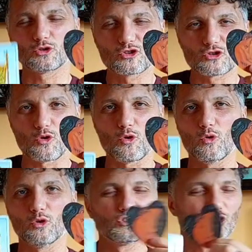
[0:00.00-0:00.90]
to
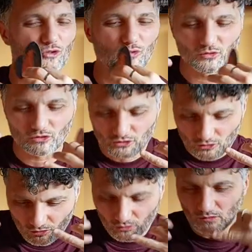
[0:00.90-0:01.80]
grow,
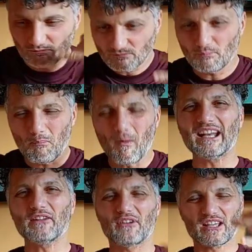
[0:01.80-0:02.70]
to
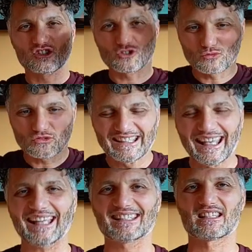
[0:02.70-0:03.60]
manifest, to
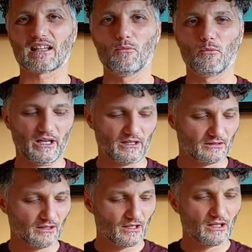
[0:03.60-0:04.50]
get somewhere.
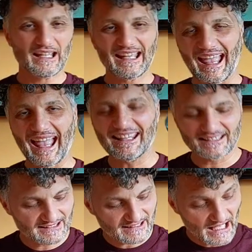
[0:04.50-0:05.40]

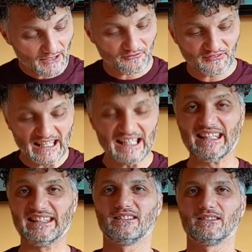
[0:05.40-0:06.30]
And they feel
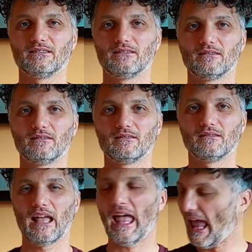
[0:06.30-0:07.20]
it.
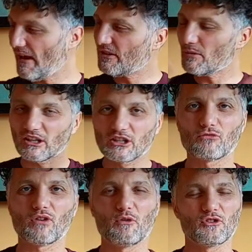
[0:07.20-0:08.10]
Everybody
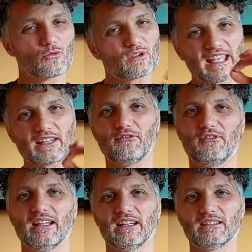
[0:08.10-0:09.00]
around you can
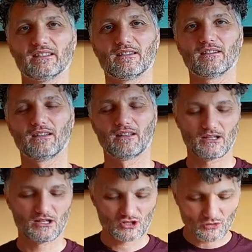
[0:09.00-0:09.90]
feel it.
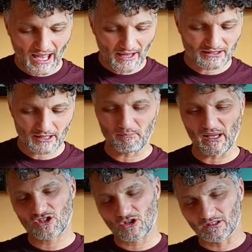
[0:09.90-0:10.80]
So have that
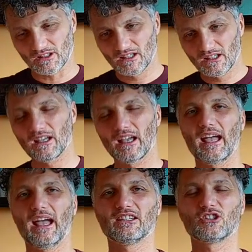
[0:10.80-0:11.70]
passion
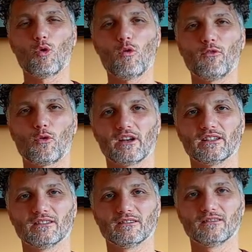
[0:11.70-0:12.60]
and go for it.